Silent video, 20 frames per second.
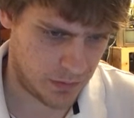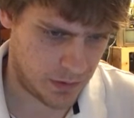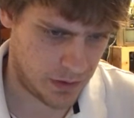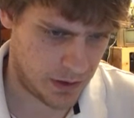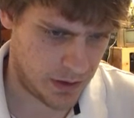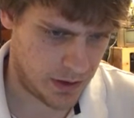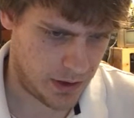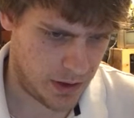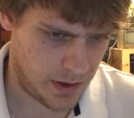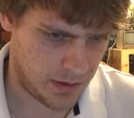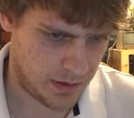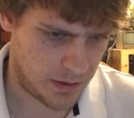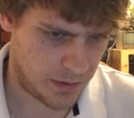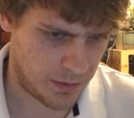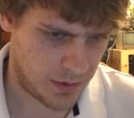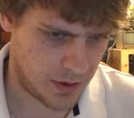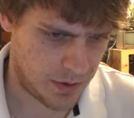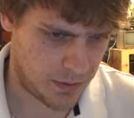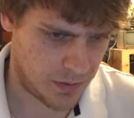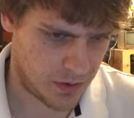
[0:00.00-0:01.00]
And yeah,
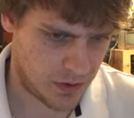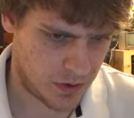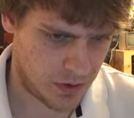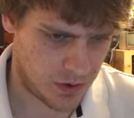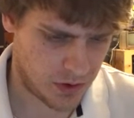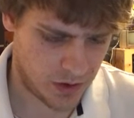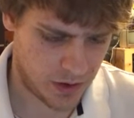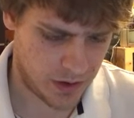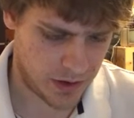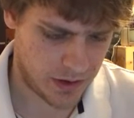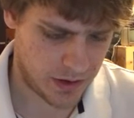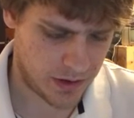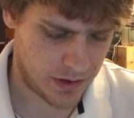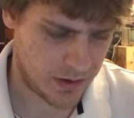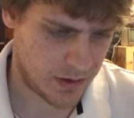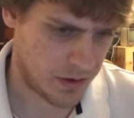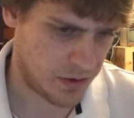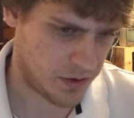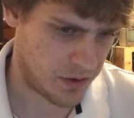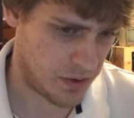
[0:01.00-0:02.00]
sometimes the
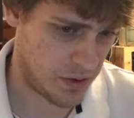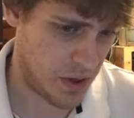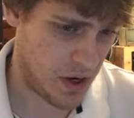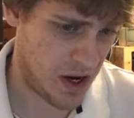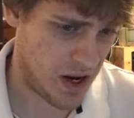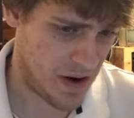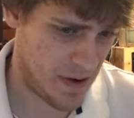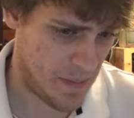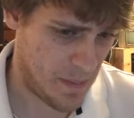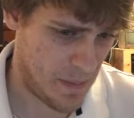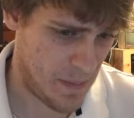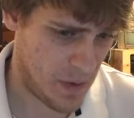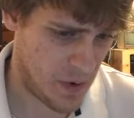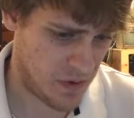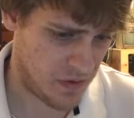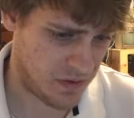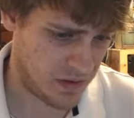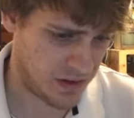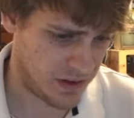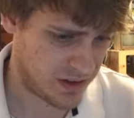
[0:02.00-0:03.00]
drawings are not
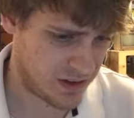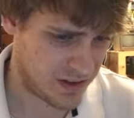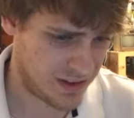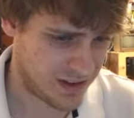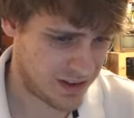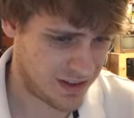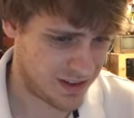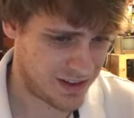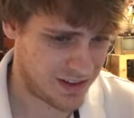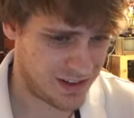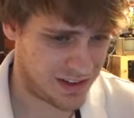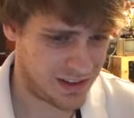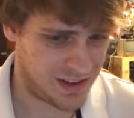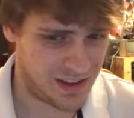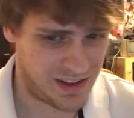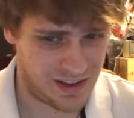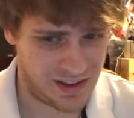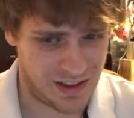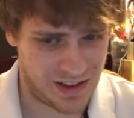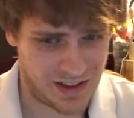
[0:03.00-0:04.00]
perfect.
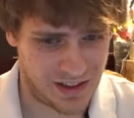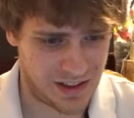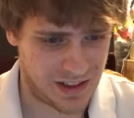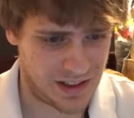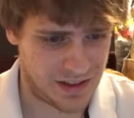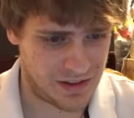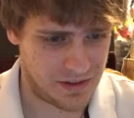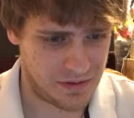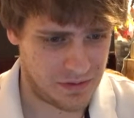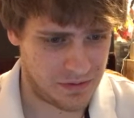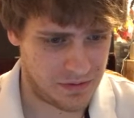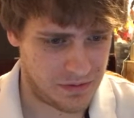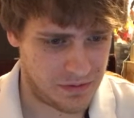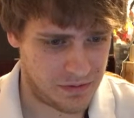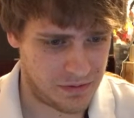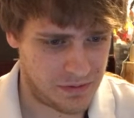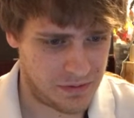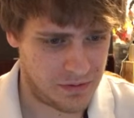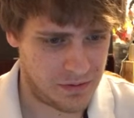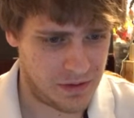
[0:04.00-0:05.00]
Like, I kind of
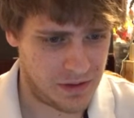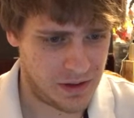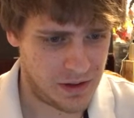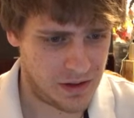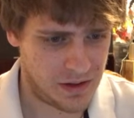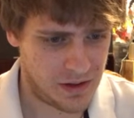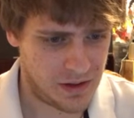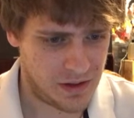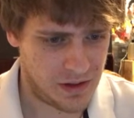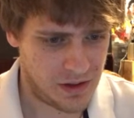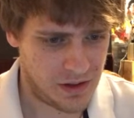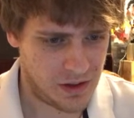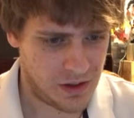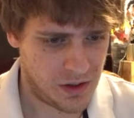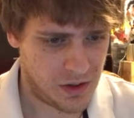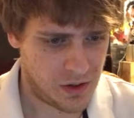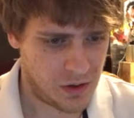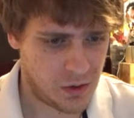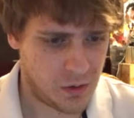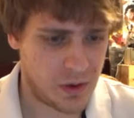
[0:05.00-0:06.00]

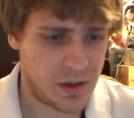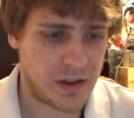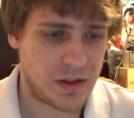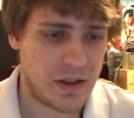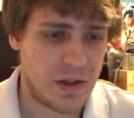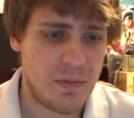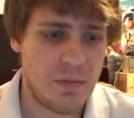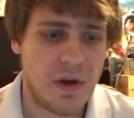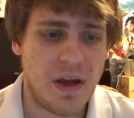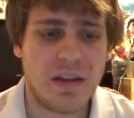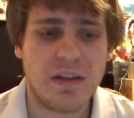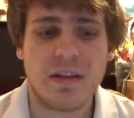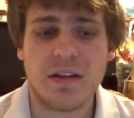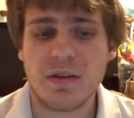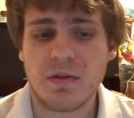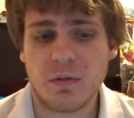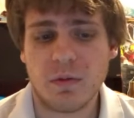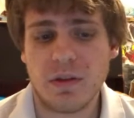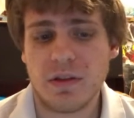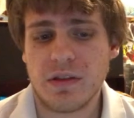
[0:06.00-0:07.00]
quickly made
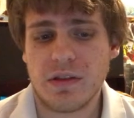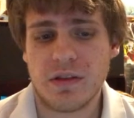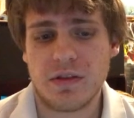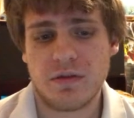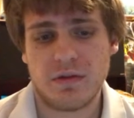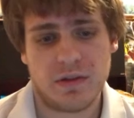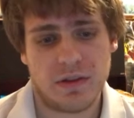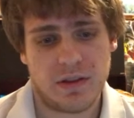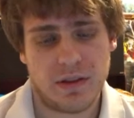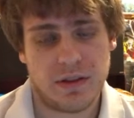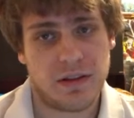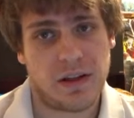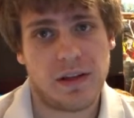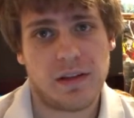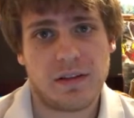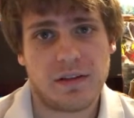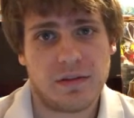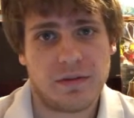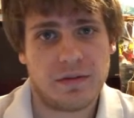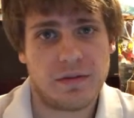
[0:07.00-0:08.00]
this one just for the
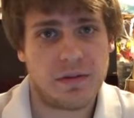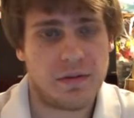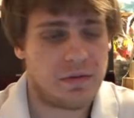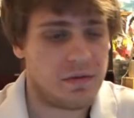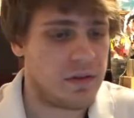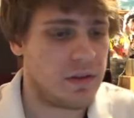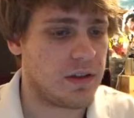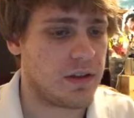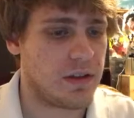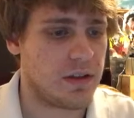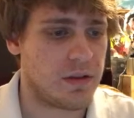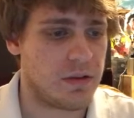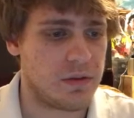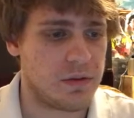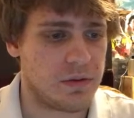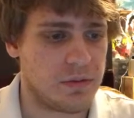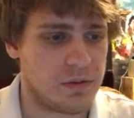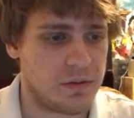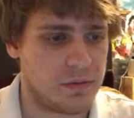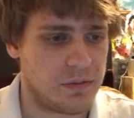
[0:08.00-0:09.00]
sake of the
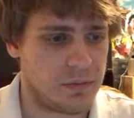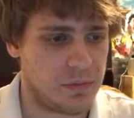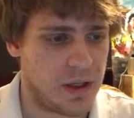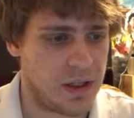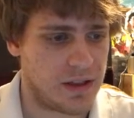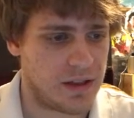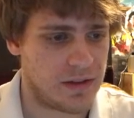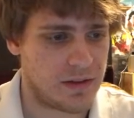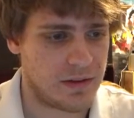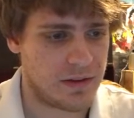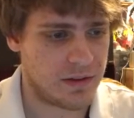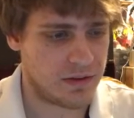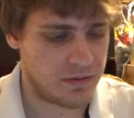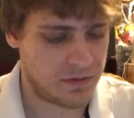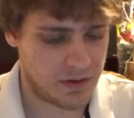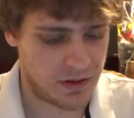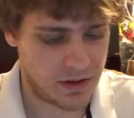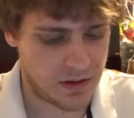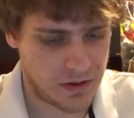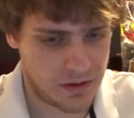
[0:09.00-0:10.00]
video, making this
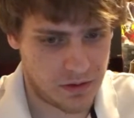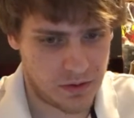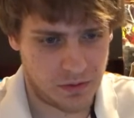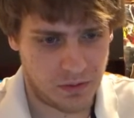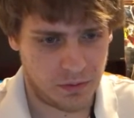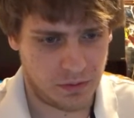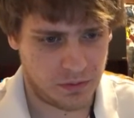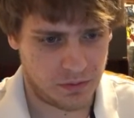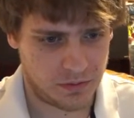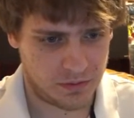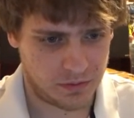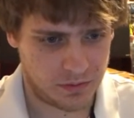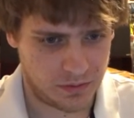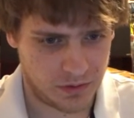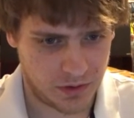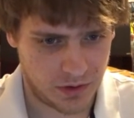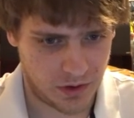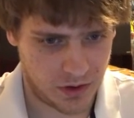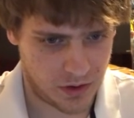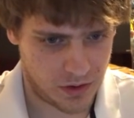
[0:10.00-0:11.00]
video.
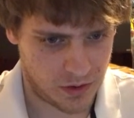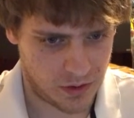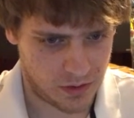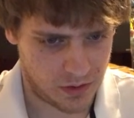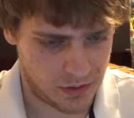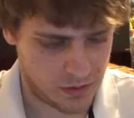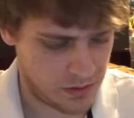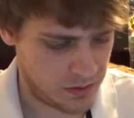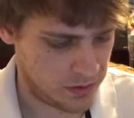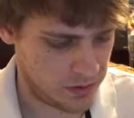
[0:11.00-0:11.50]
So